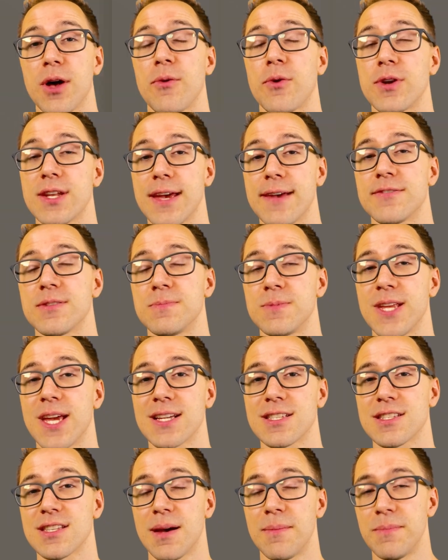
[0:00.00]
I wanted to have some
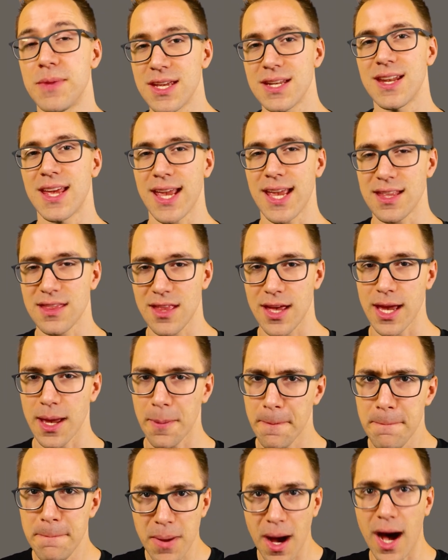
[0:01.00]
text come in and like
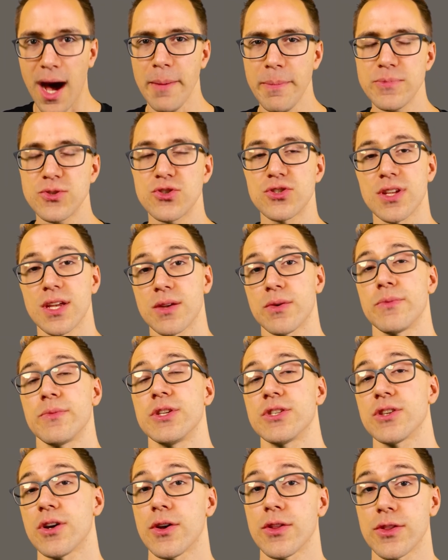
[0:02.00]
pop, just like what we
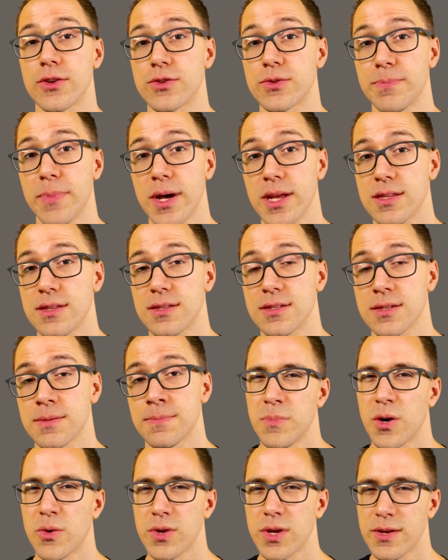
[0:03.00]
saw on those buttons.
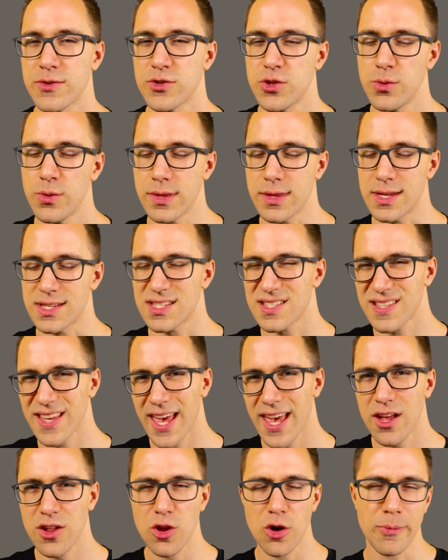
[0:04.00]
But when I was doing the
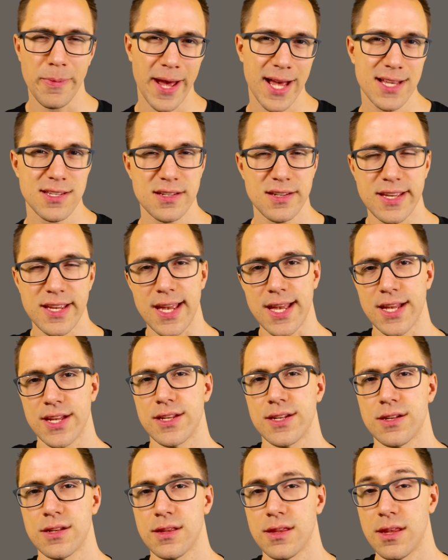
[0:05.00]
scale, opacity,
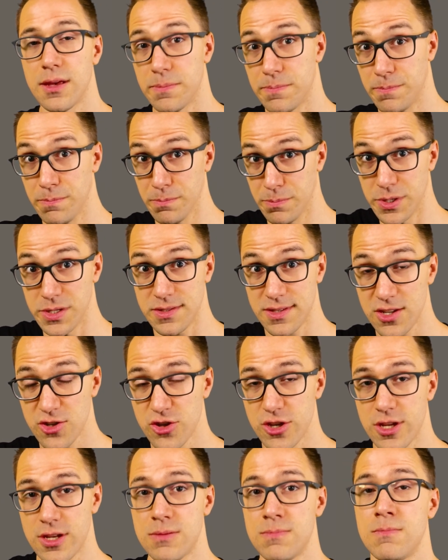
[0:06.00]
and the
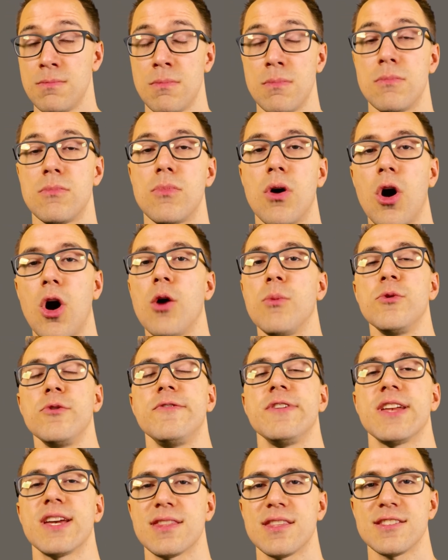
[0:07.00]
position, all
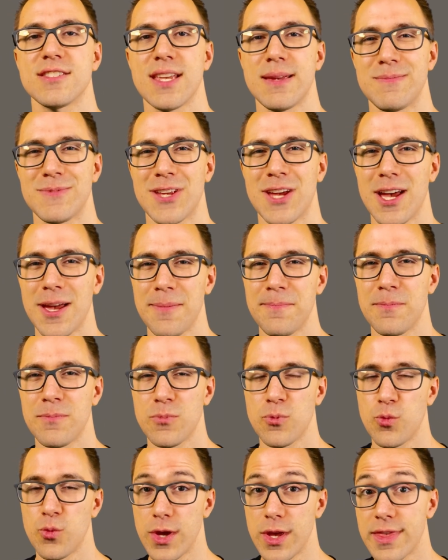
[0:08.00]
moving at the same time
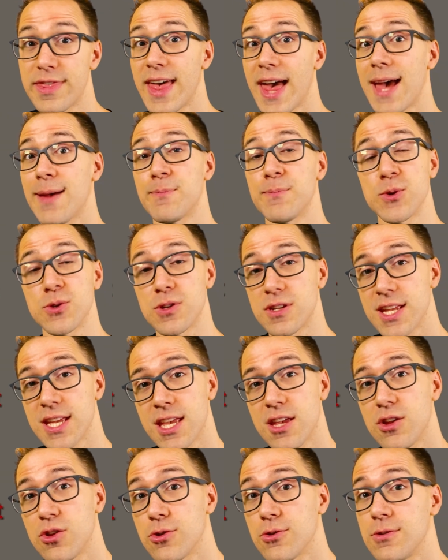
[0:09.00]
with that
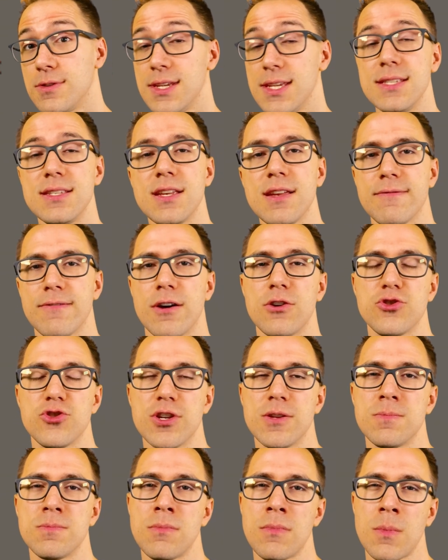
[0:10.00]
particular easing
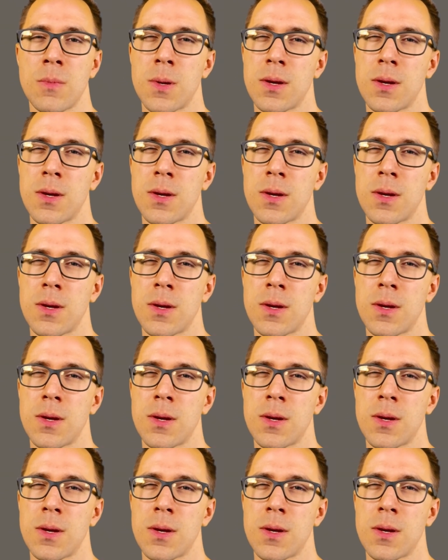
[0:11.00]
function,